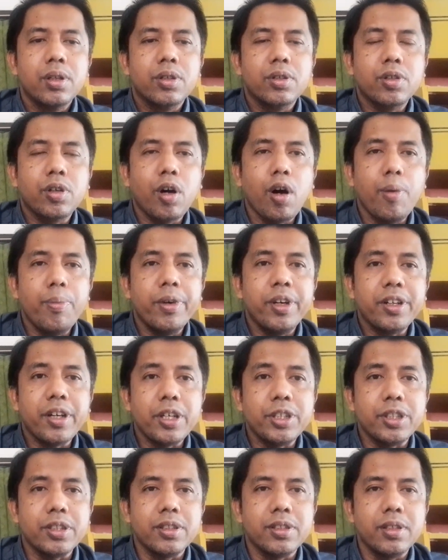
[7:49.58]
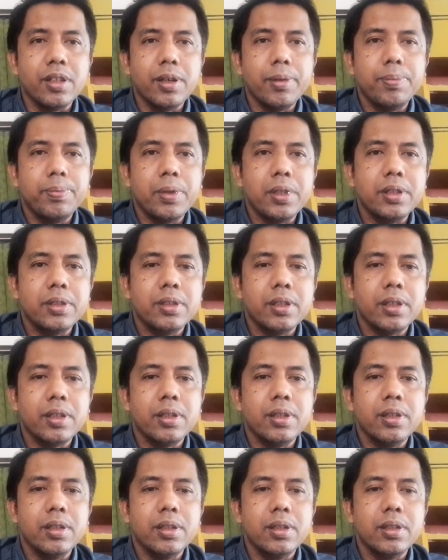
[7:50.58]
communication, yeah,
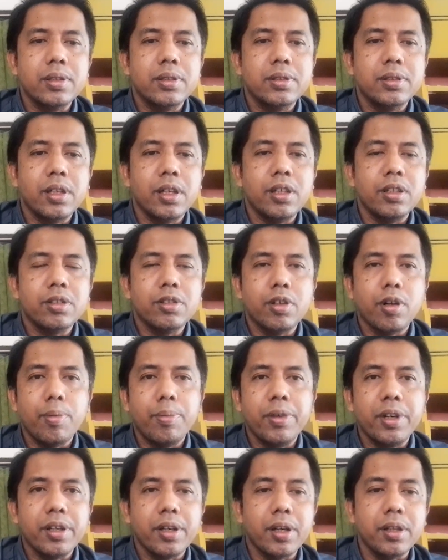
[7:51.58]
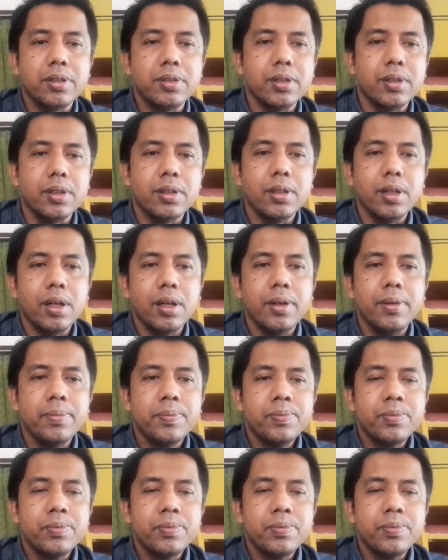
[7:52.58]
picture exchange communication, yeah,